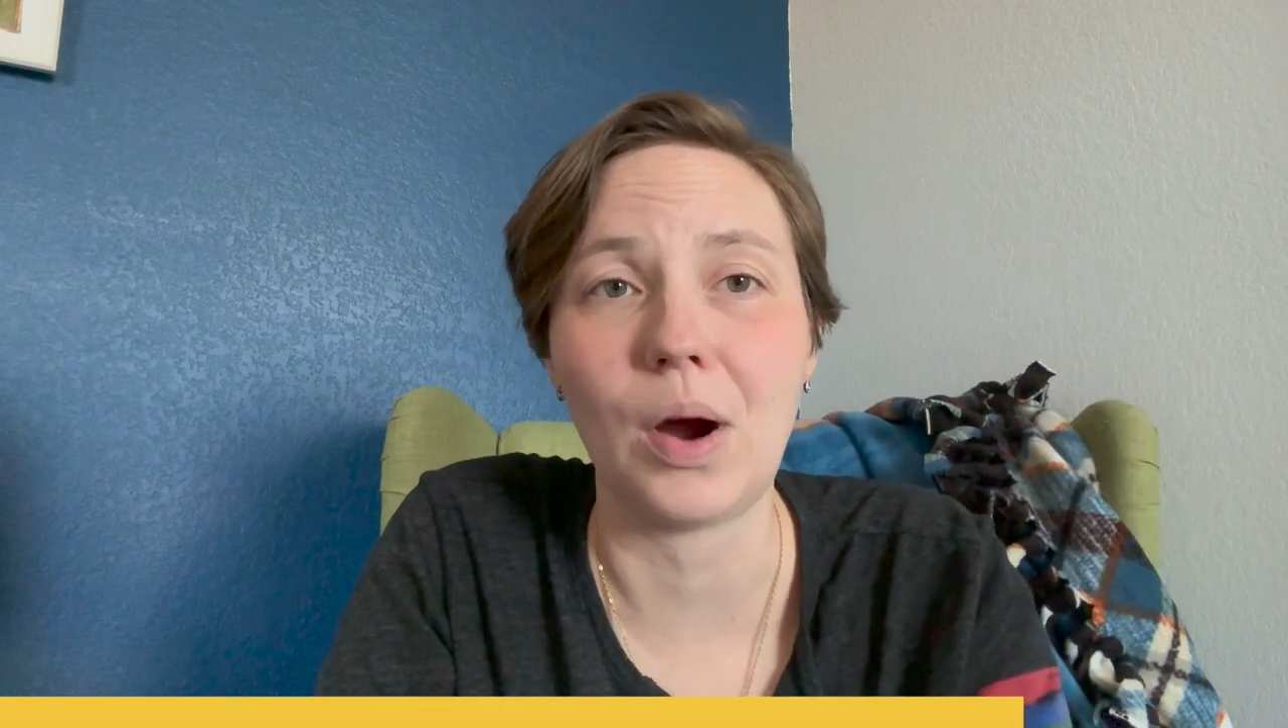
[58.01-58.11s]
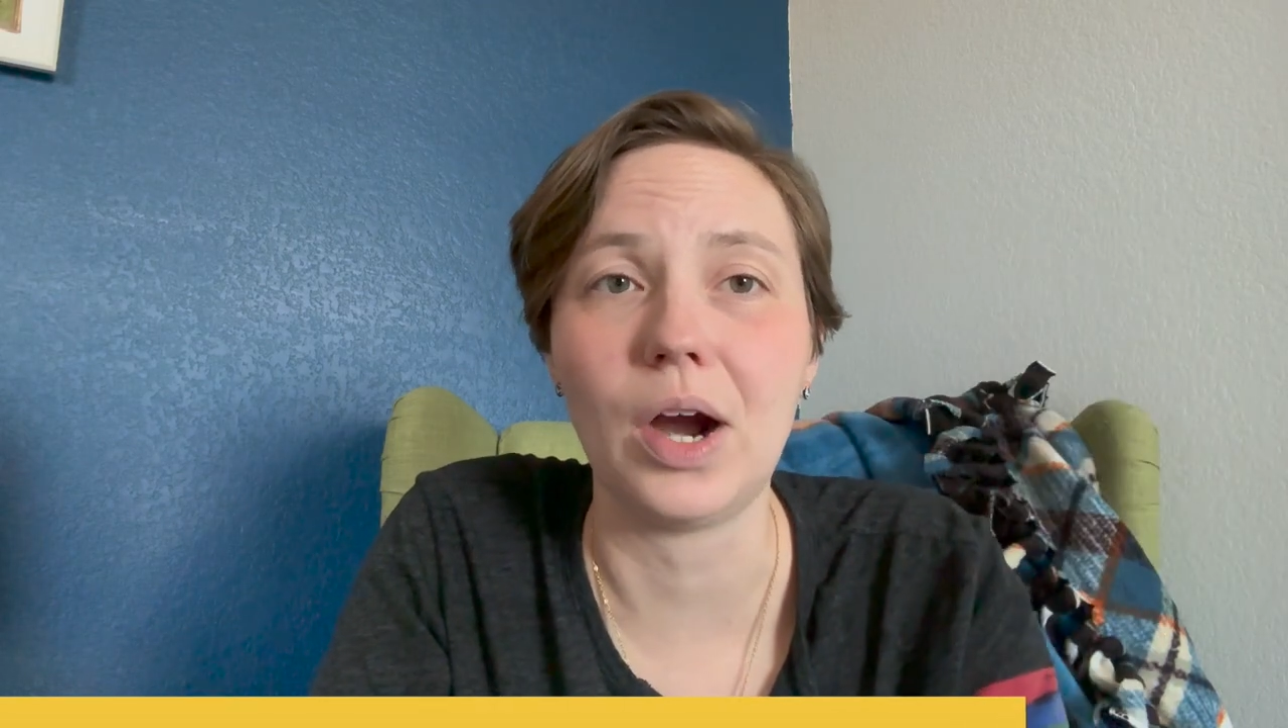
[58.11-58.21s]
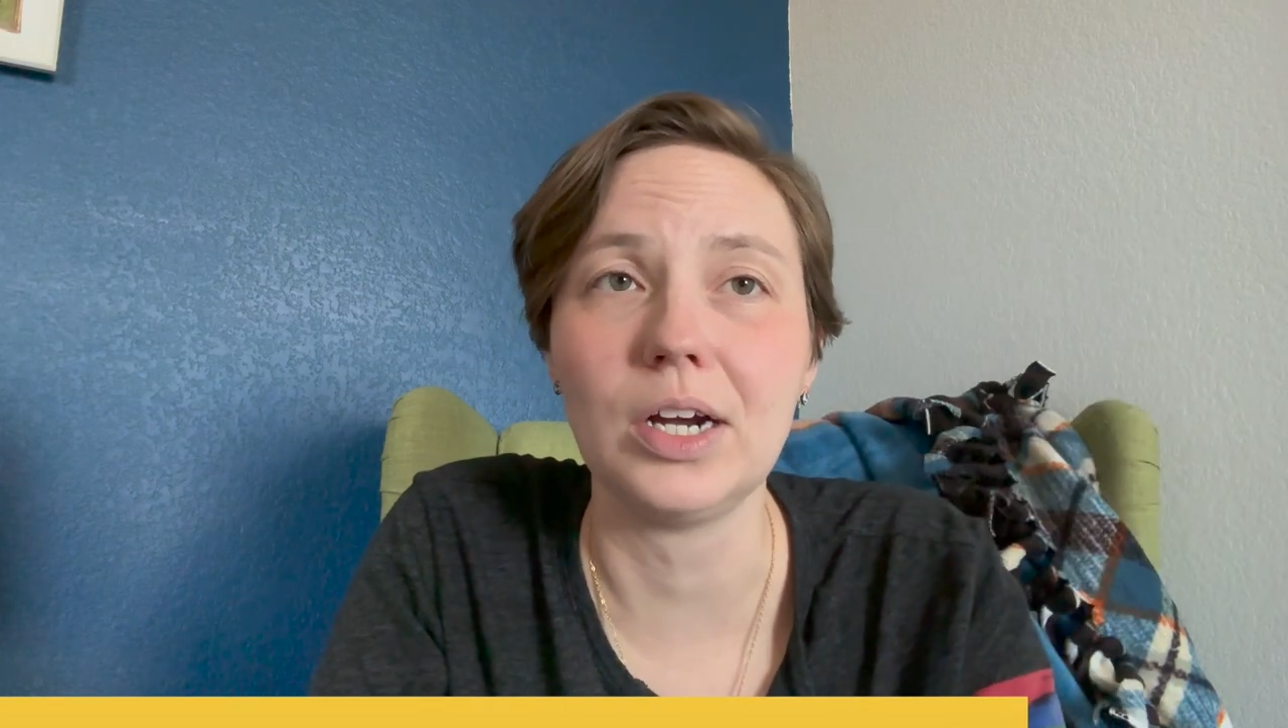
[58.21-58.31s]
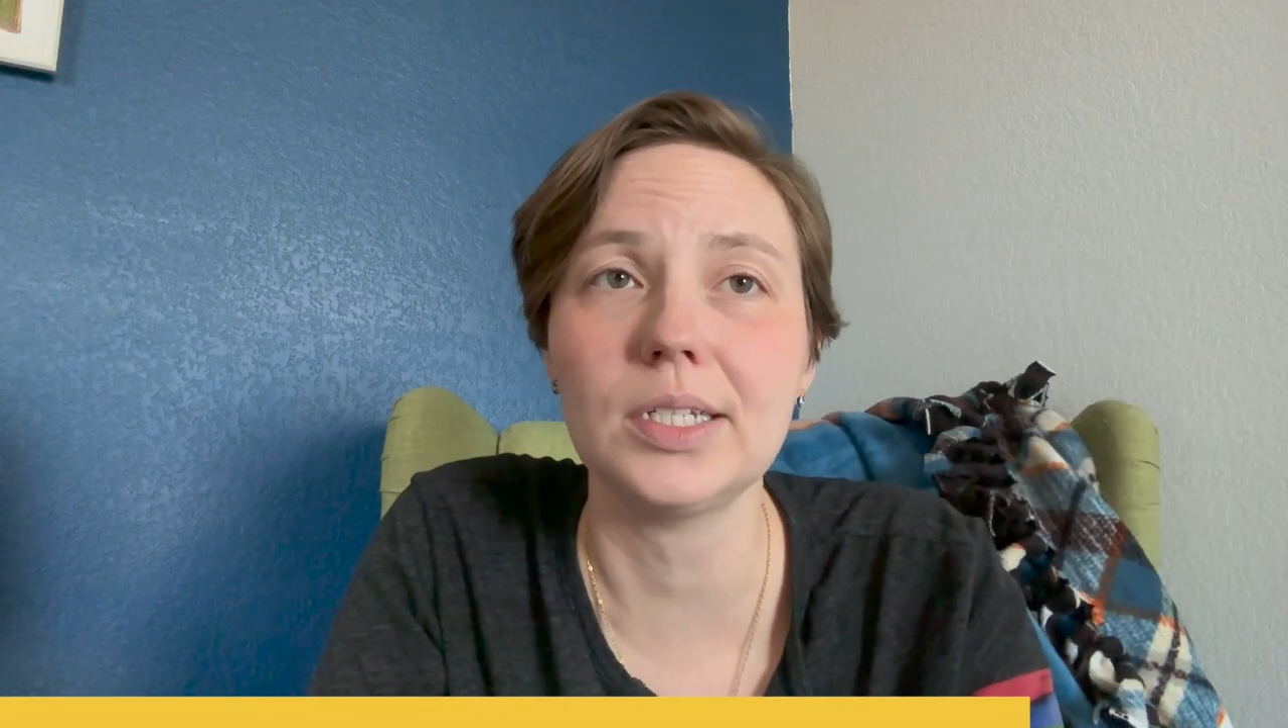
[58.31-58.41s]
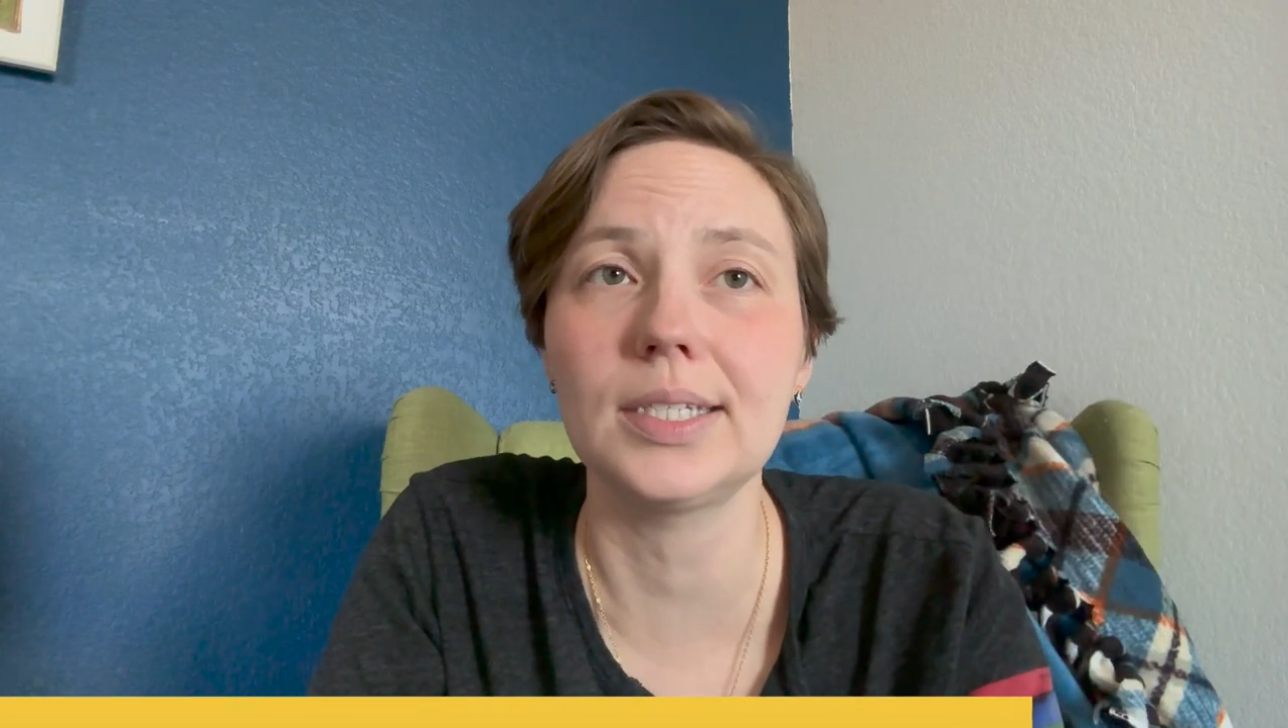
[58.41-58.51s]

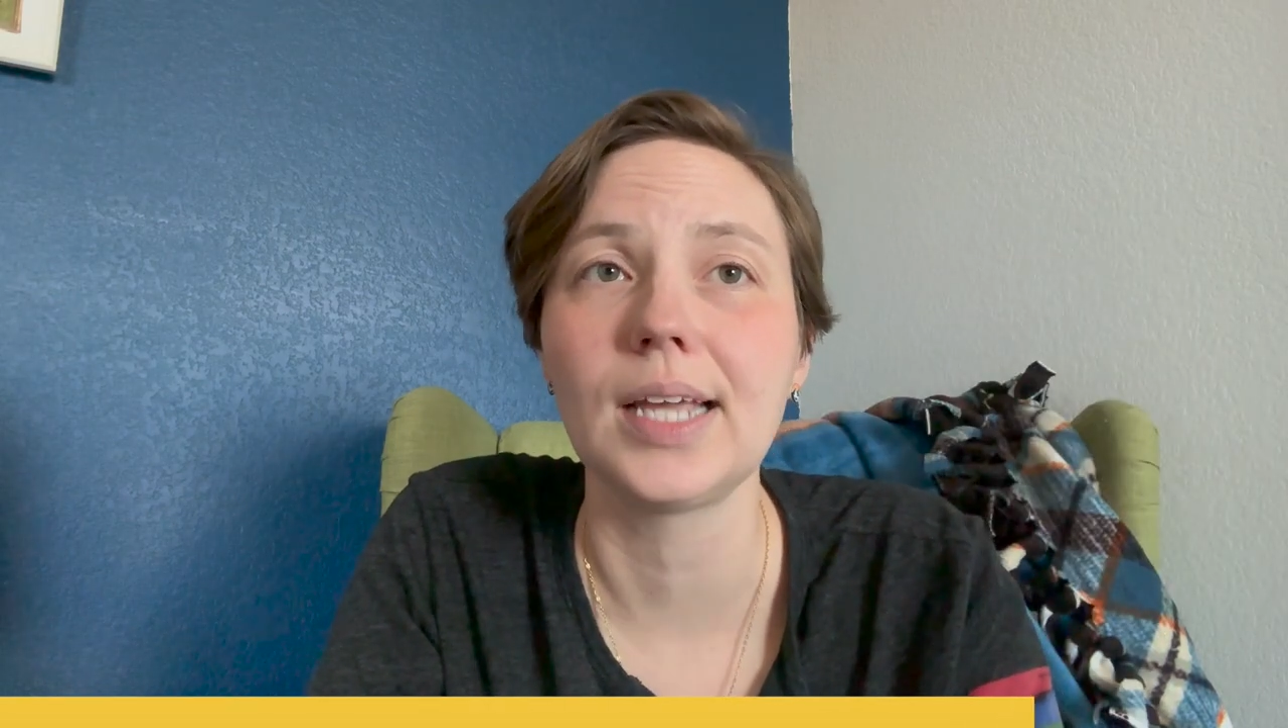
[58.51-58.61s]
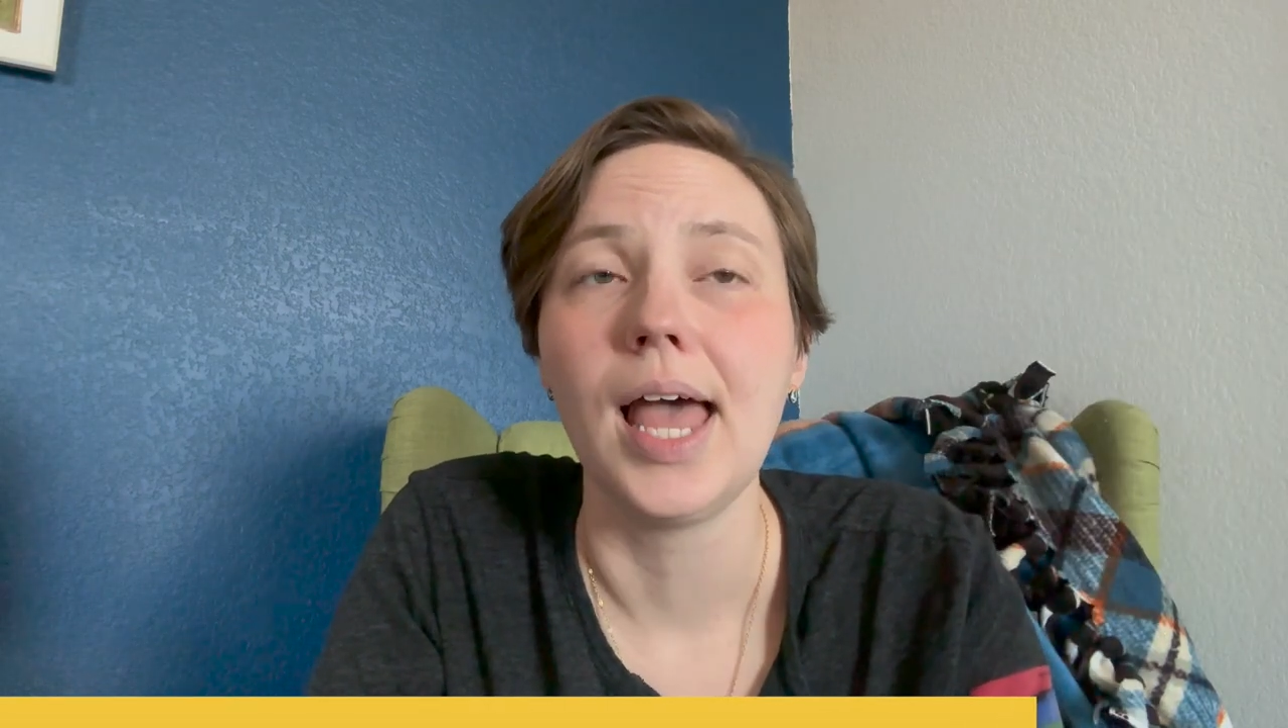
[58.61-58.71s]
parks.